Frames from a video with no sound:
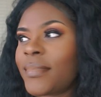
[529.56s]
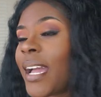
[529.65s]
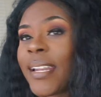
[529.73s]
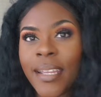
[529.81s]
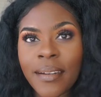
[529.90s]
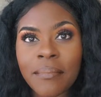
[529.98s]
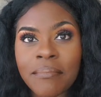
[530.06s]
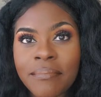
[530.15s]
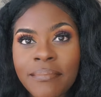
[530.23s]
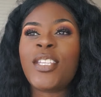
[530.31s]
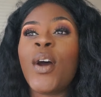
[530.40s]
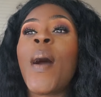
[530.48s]
I need them.
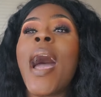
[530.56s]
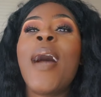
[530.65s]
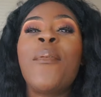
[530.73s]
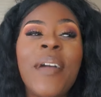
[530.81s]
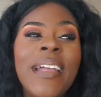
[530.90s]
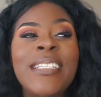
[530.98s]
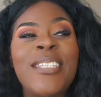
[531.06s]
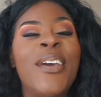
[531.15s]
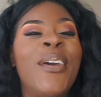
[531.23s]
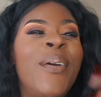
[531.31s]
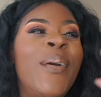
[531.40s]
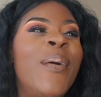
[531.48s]
So I went
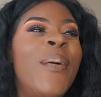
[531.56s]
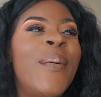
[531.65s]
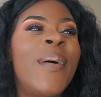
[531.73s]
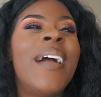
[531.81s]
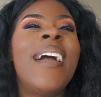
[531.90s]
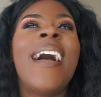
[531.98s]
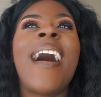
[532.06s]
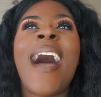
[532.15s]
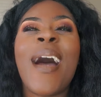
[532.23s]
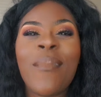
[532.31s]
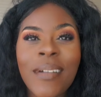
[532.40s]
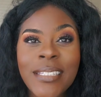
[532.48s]

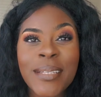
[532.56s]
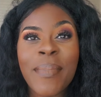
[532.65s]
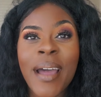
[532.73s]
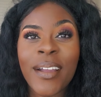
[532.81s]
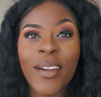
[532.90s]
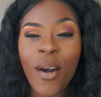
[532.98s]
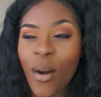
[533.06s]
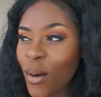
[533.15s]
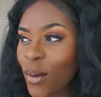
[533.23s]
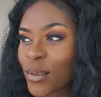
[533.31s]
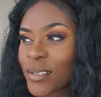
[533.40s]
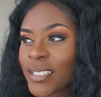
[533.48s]
to my
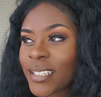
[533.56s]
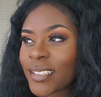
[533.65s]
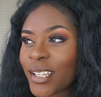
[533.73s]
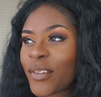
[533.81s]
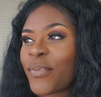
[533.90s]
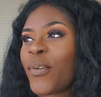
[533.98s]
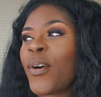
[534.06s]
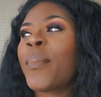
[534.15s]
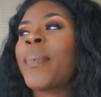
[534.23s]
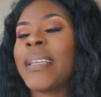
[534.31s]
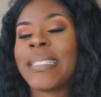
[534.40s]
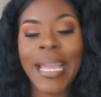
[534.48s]
Kohl's to look for
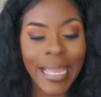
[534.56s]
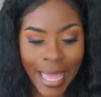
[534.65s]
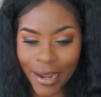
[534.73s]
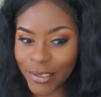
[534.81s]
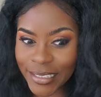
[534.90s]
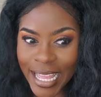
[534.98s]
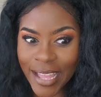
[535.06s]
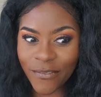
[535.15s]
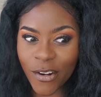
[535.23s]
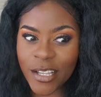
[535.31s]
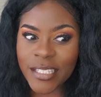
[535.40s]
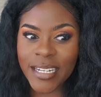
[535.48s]
them, because I got online
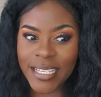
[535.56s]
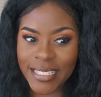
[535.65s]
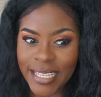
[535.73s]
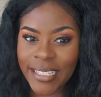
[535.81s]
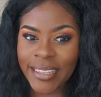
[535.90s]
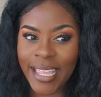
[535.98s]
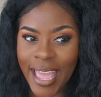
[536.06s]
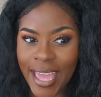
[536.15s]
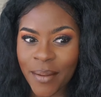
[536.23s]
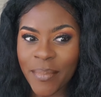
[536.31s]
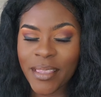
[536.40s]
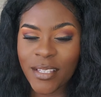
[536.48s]
first and it said that they
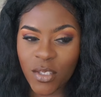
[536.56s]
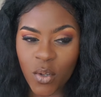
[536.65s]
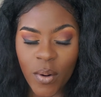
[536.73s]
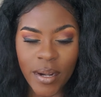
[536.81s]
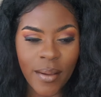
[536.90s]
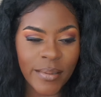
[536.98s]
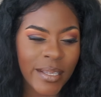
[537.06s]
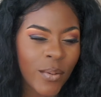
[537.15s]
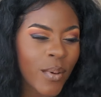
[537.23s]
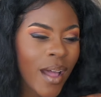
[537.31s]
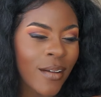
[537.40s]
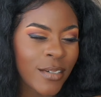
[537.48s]
had them in the store, and I was like,
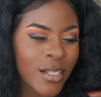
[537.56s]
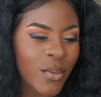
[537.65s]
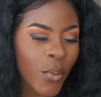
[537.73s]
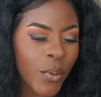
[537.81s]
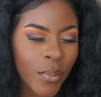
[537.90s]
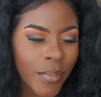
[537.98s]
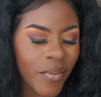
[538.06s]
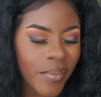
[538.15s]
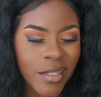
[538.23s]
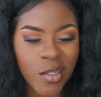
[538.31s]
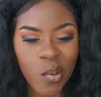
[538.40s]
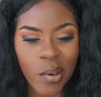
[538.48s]
well, I'll just order them from
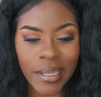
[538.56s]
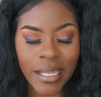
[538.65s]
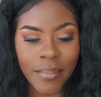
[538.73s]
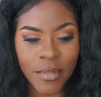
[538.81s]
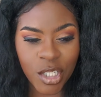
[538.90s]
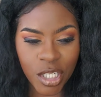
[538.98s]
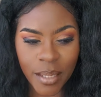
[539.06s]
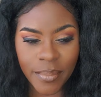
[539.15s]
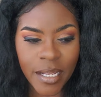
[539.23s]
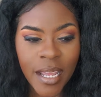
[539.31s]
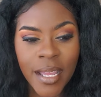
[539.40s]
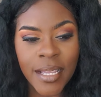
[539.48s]
the store and get them
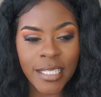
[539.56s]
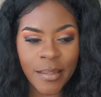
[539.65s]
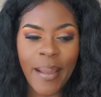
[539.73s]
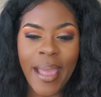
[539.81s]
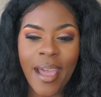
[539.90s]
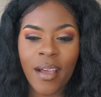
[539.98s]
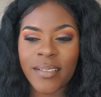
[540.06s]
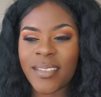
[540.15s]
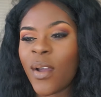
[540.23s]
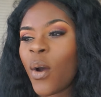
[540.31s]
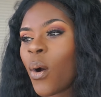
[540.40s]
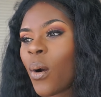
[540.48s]
shipped to my house.
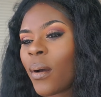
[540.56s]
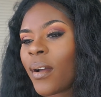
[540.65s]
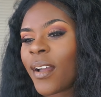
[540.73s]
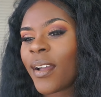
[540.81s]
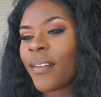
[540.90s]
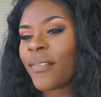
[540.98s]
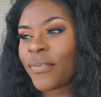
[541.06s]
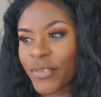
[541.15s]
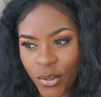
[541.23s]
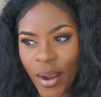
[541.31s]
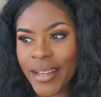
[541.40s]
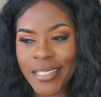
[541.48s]

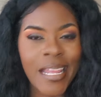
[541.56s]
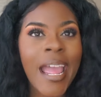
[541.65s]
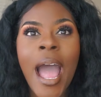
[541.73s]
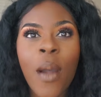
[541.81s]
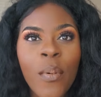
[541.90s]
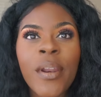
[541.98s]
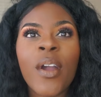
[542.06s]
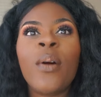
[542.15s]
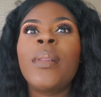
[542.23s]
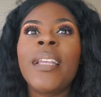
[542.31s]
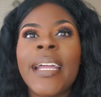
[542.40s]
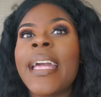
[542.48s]
Scratch that, I want to
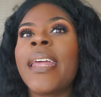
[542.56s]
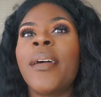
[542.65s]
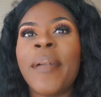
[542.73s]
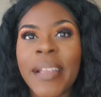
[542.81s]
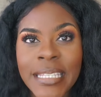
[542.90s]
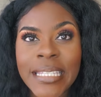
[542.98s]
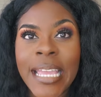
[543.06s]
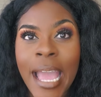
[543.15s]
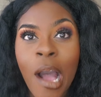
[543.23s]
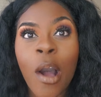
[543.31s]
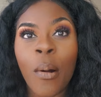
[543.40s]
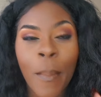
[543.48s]
go look at them and see
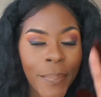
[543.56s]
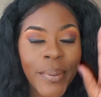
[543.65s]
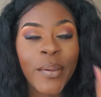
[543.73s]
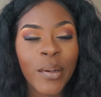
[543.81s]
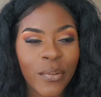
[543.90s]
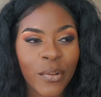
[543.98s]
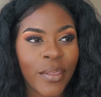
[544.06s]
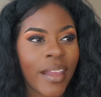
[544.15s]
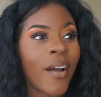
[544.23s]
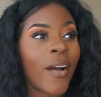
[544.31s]
how beautiful they